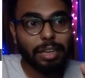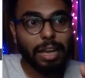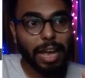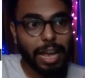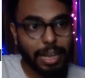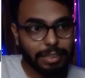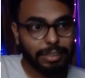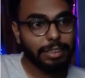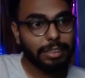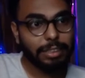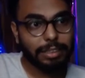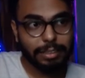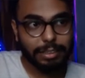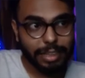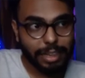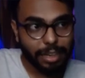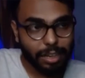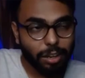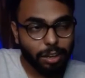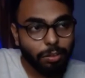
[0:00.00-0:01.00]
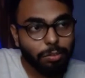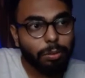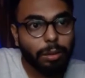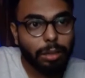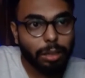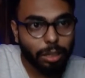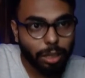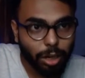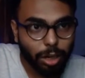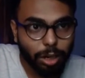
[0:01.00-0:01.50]
I think they have
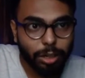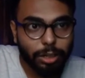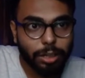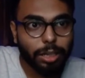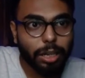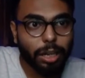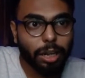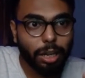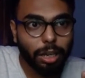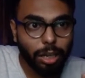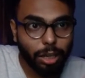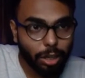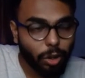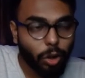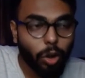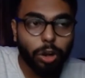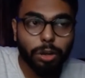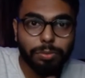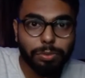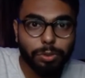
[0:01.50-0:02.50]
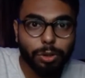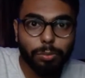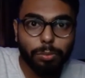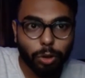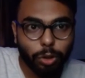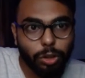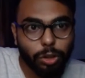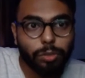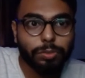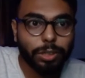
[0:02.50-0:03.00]
learned a lot from
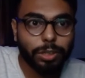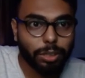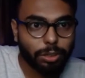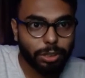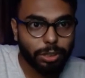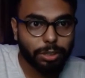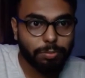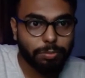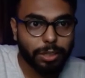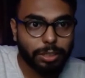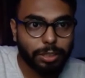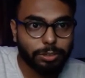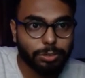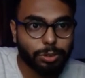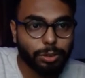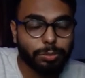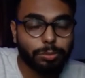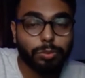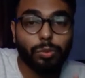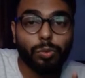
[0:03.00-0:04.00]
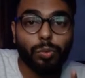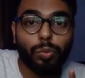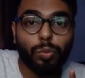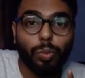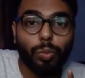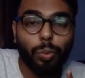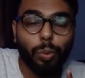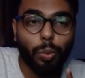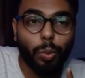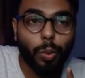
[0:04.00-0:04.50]
all of the other platforms
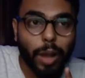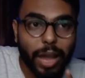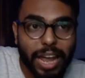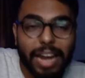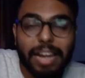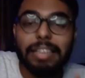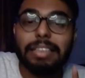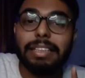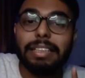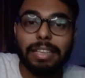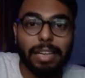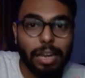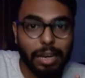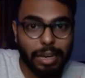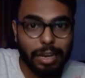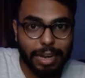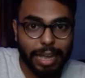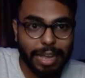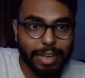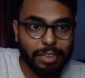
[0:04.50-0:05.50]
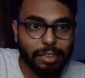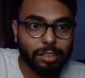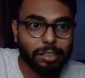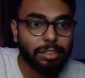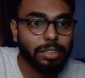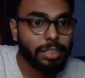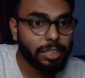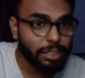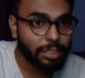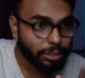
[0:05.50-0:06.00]
where they are lagging.
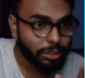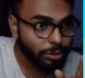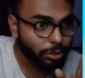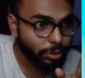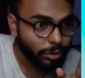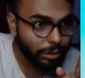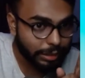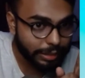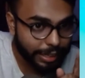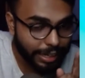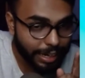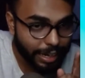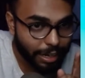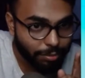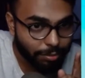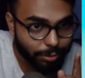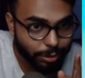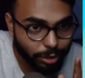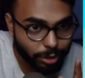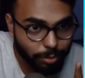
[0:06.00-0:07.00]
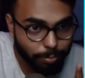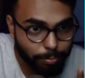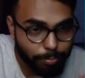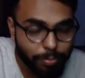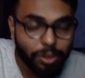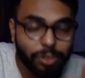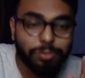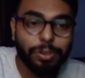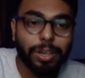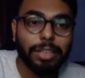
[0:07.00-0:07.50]
So they have done a
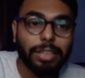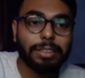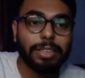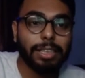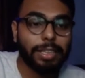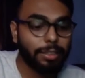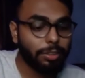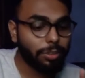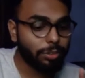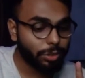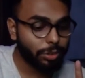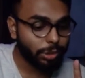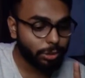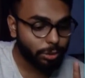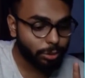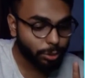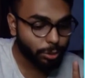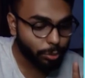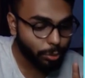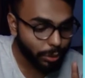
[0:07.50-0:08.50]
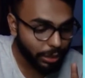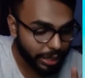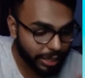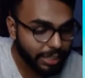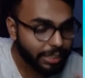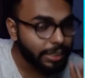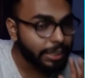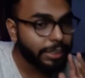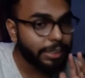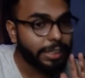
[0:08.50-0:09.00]
perfect thing to
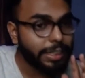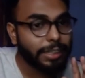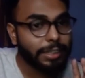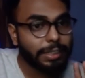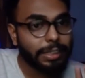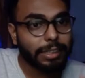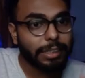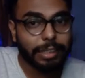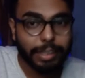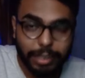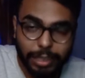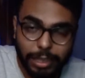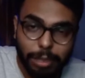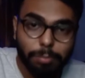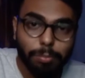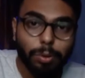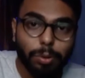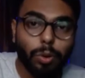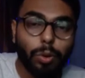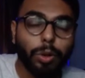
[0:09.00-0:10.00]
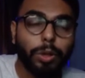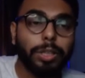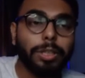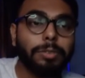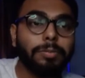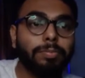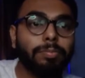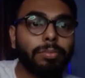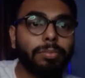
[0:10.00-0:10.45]
integrate the keyboard